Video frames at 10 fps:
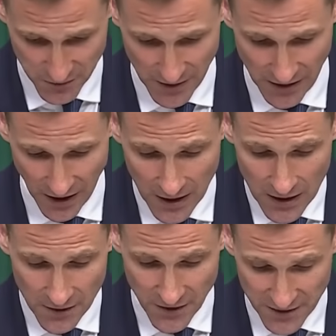Deputy Speaker,
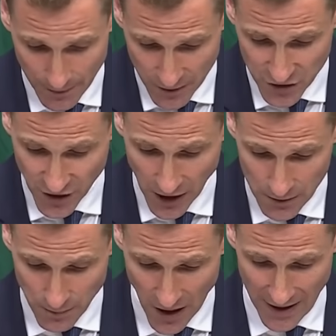the damage
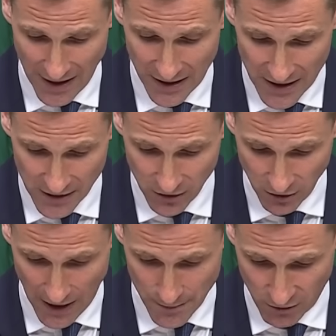done by
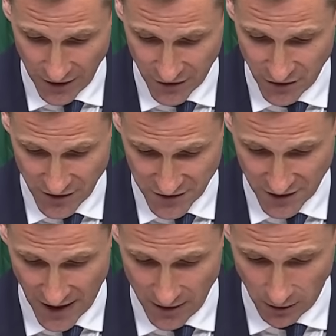illegal immigration at this
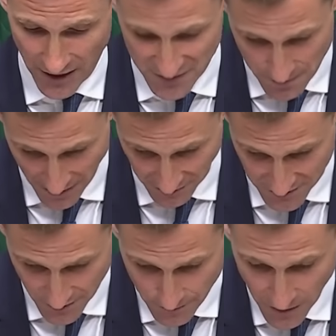scale is
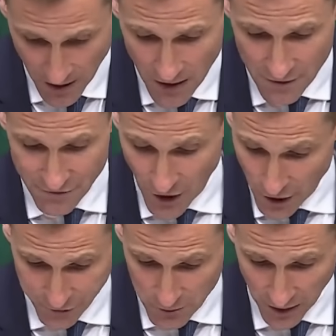immense.
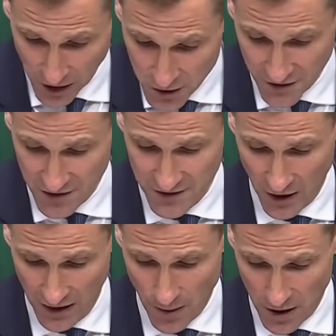Far from closing
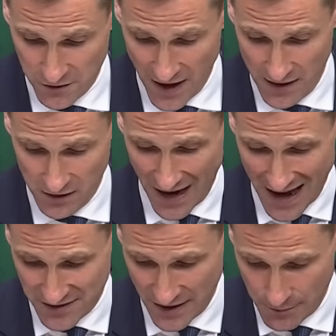asylum hotels
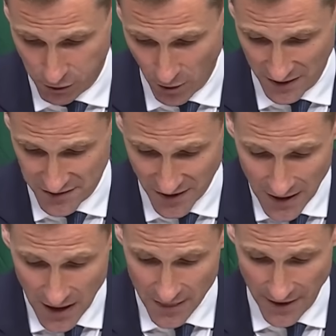as they promised,
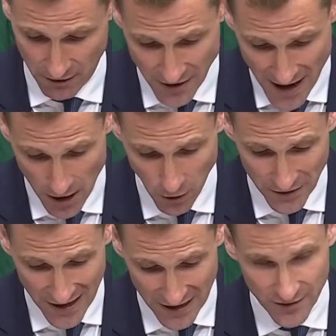there are now
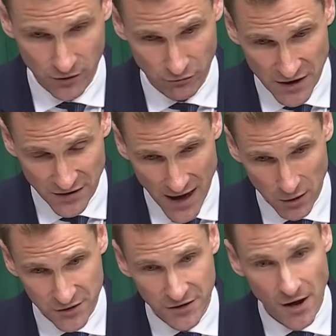nearly
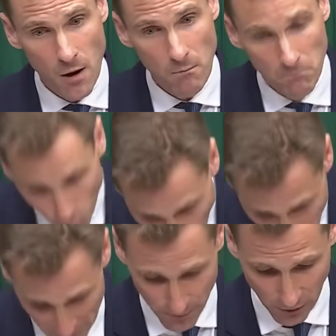3,000 more
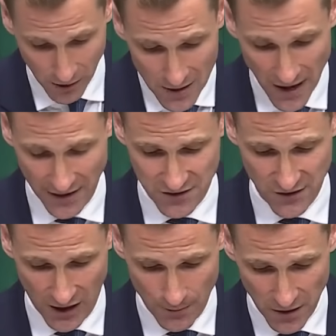people in
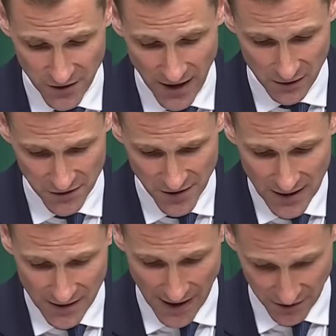asylum hotels
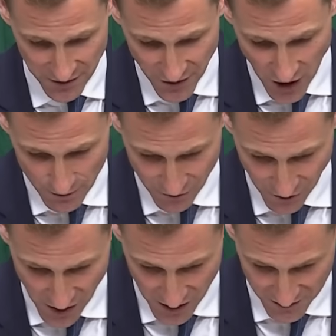than at the time of
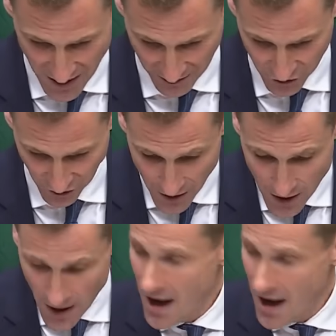the last election.